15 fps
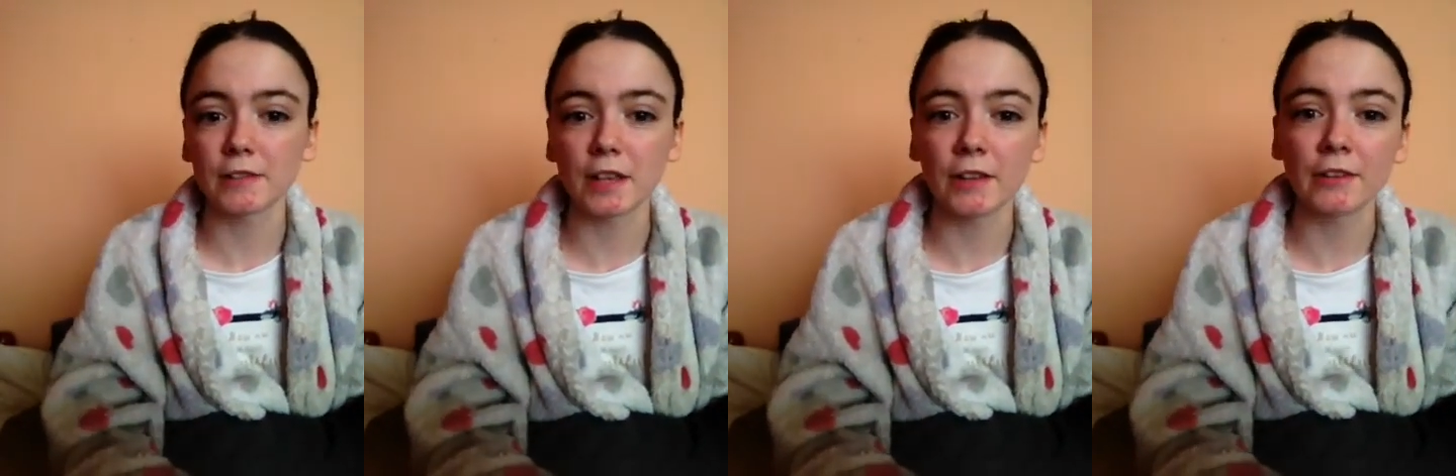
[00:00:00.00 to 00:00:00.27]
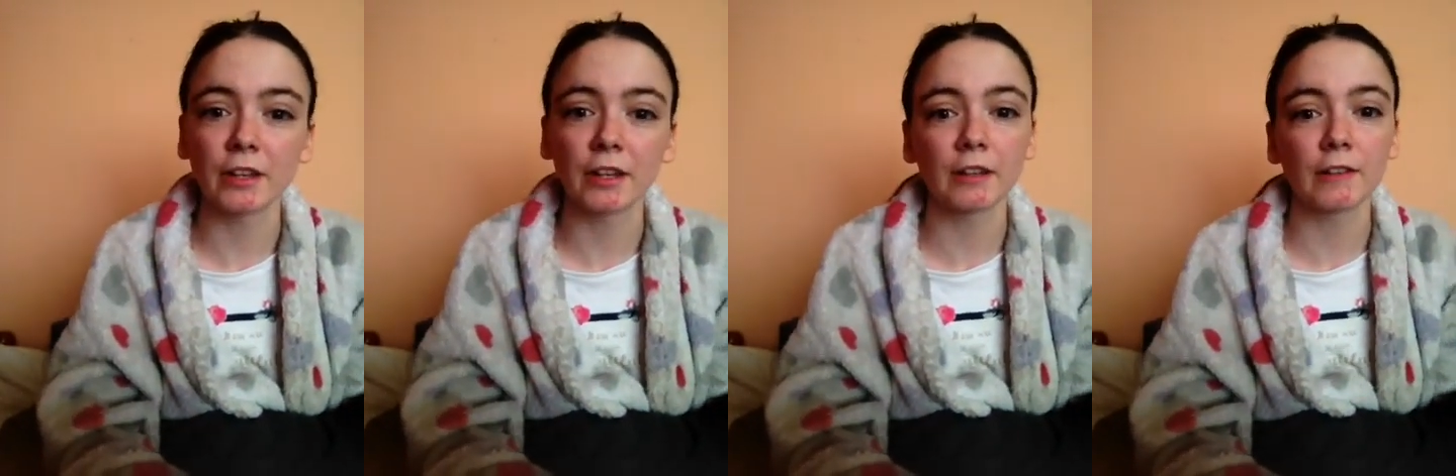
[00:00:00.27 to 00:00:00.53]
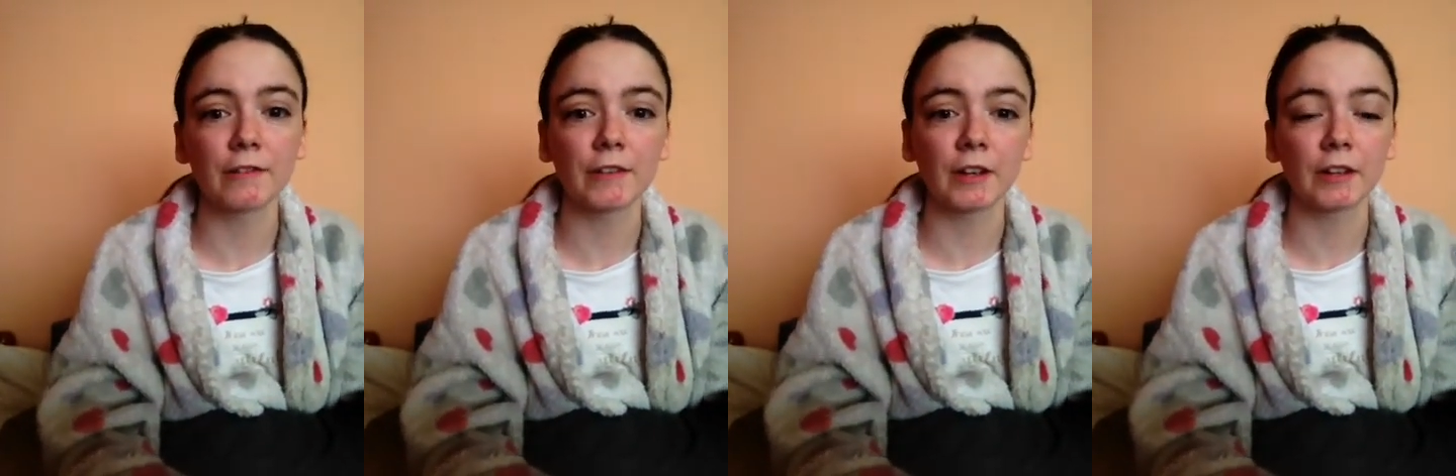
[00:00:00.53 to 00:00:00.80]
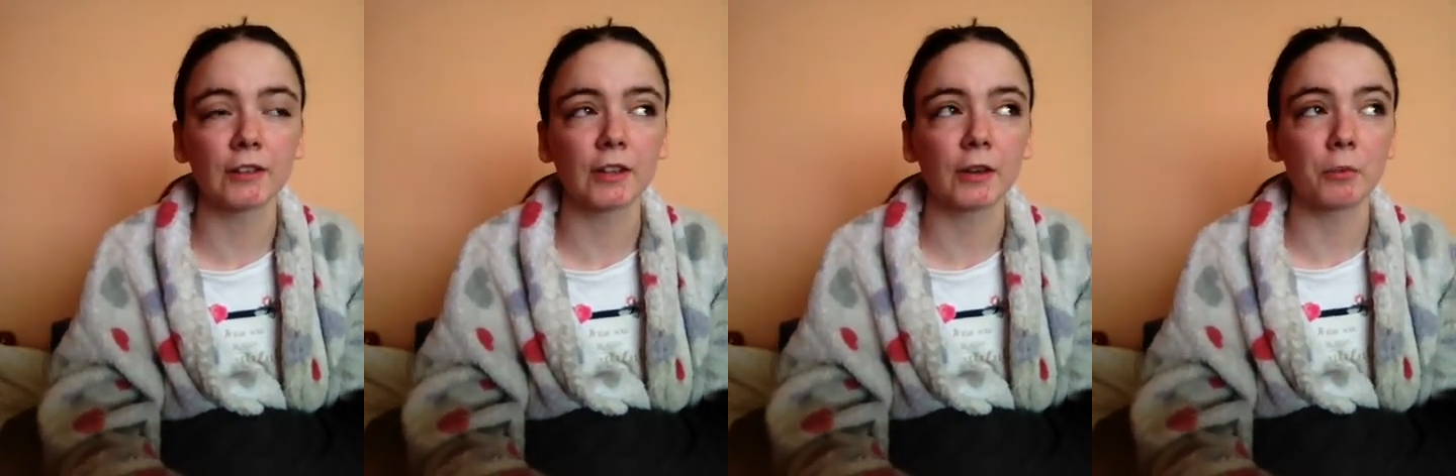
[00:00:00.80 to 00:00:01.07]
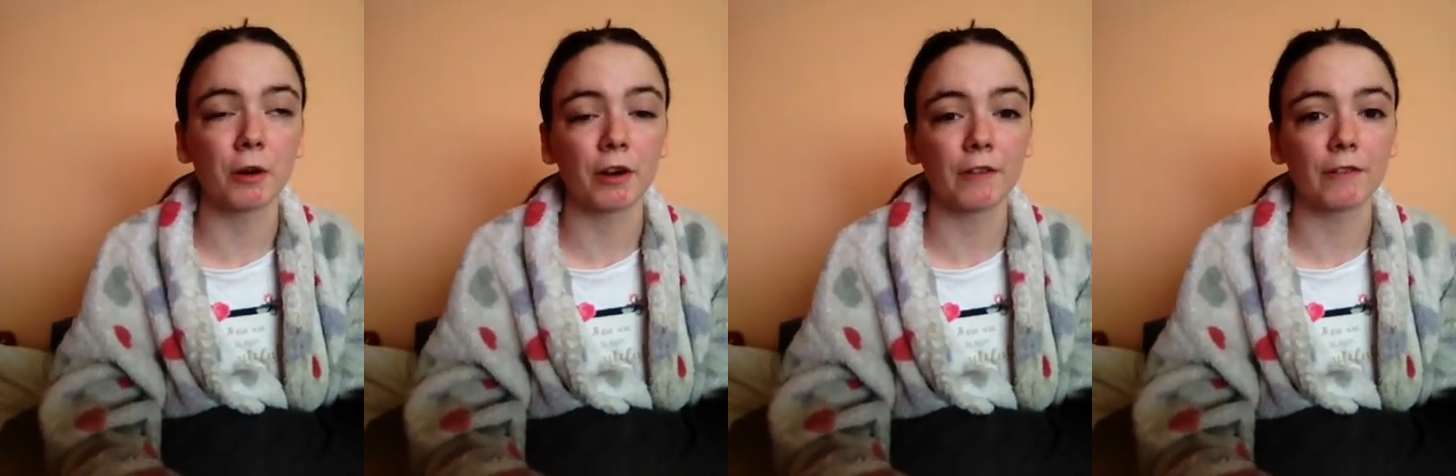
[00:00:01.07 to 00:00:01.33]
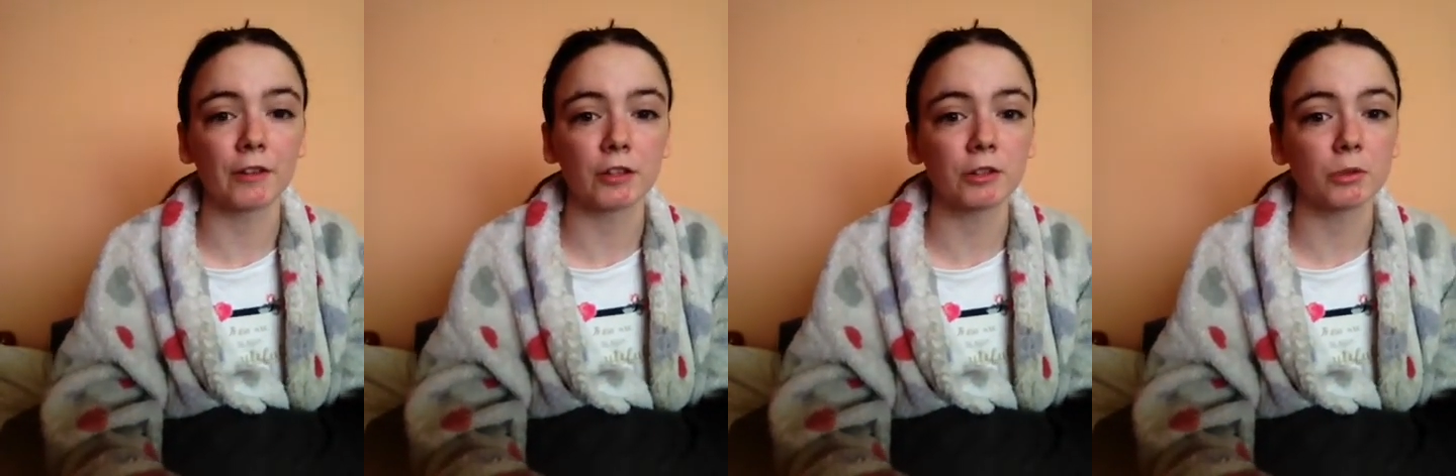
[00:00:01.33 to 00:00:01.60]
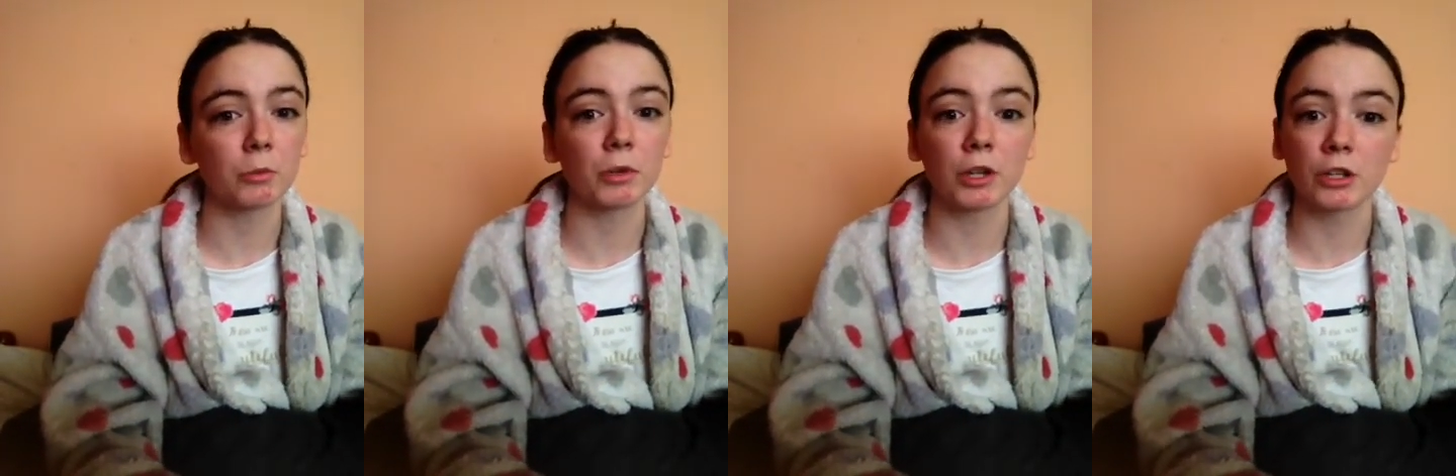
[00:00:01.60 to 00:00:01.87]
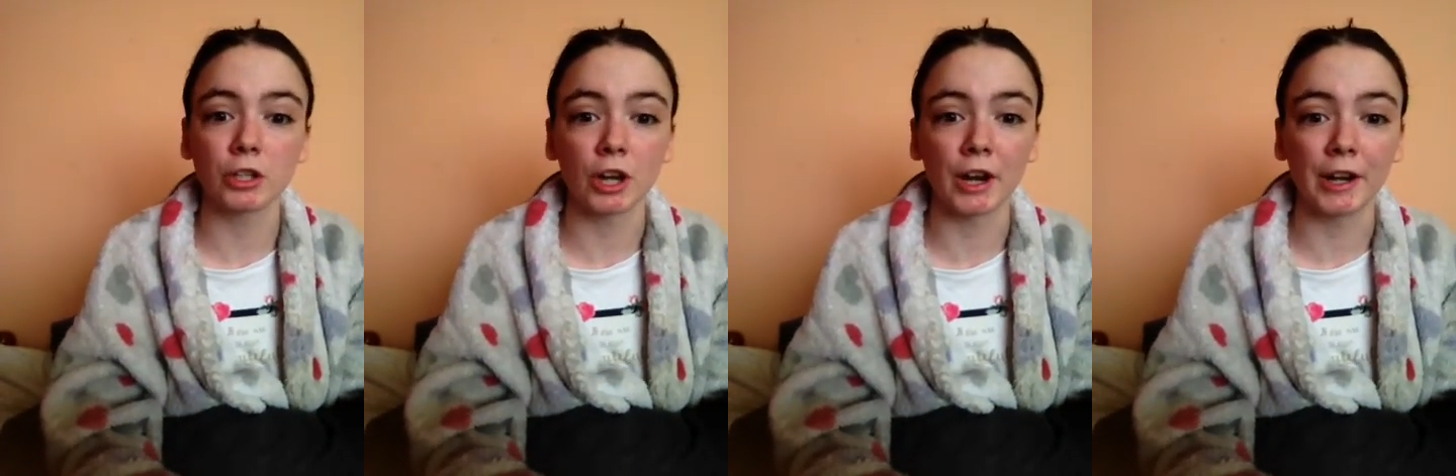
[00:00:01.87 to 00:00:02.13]
and they're going to think they're worthless and want to
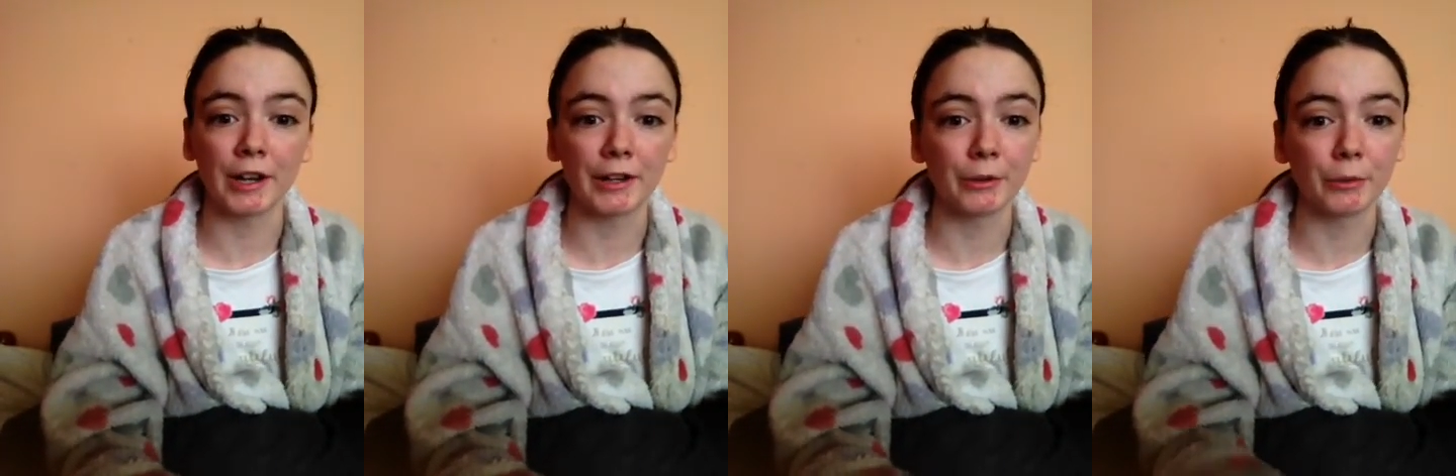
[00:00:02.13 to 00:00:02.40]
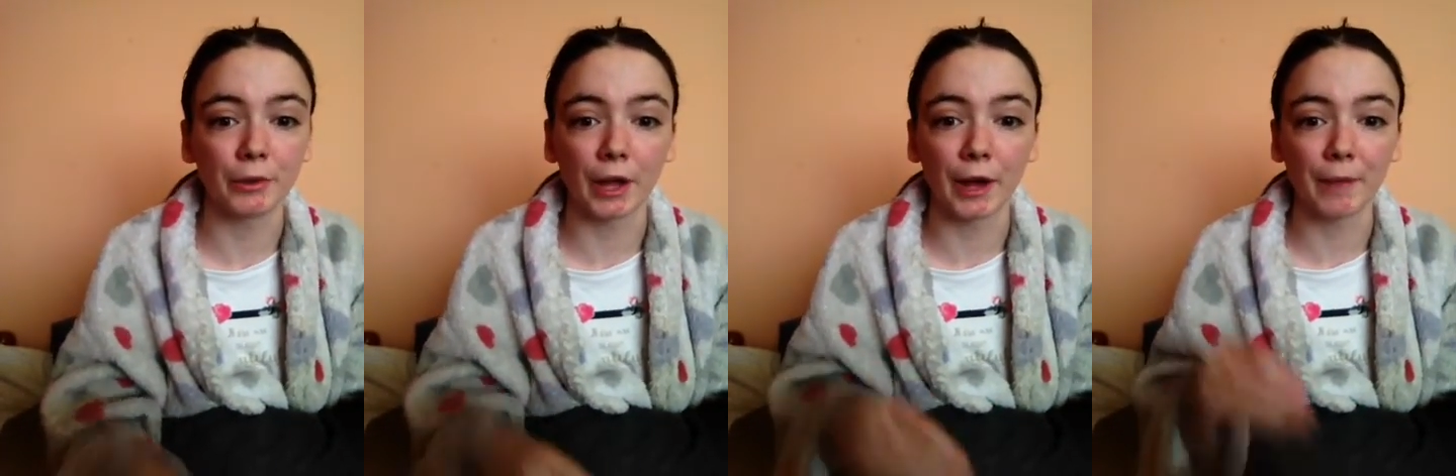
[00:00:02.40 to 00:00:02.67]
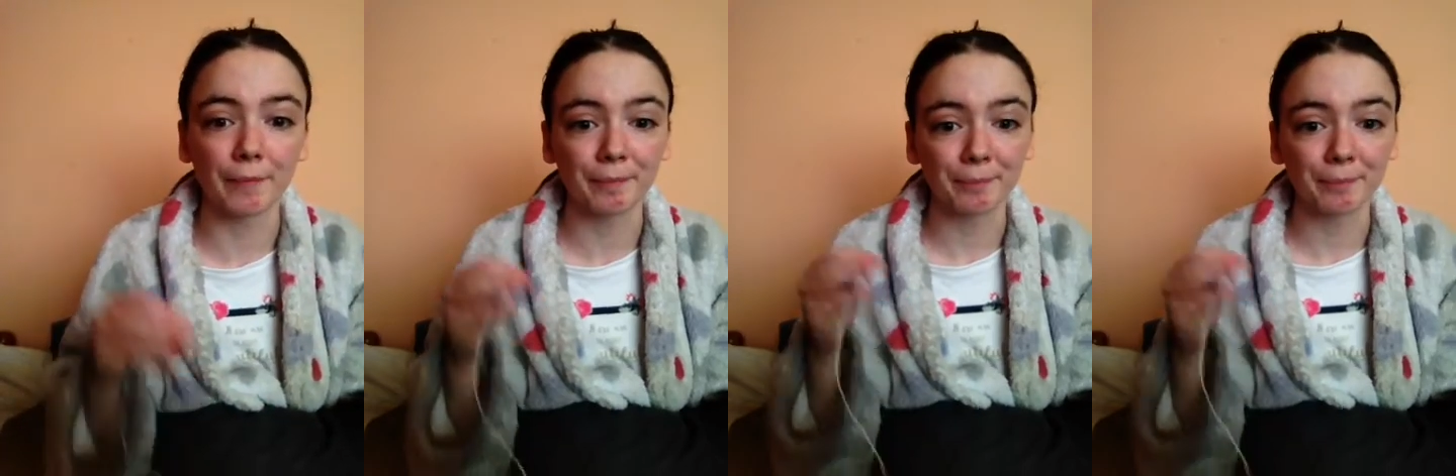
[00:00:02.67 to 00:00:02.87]
die and all that.